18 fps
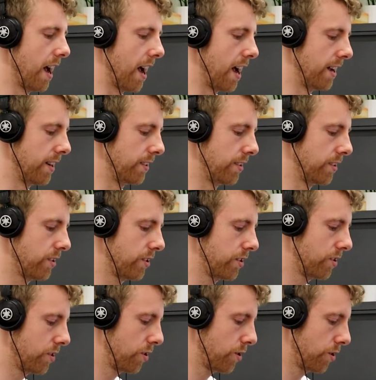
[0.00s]
And
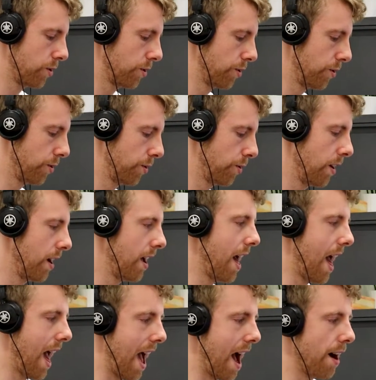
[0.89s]
two,
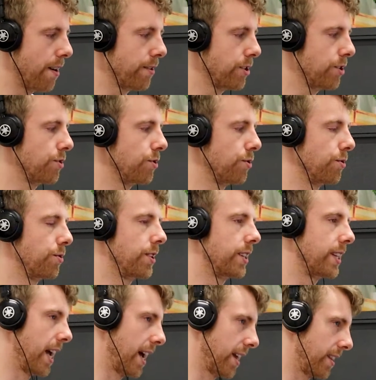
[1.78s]
how did you
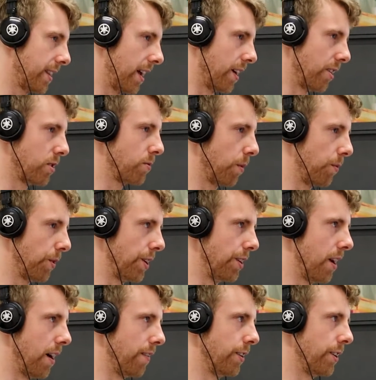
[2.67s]
get there is probably
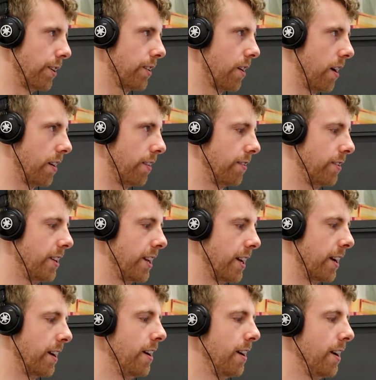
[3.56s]
another kind of
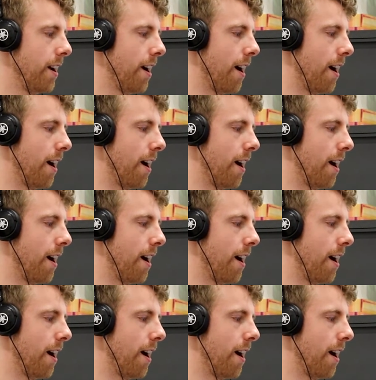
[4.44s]
thing.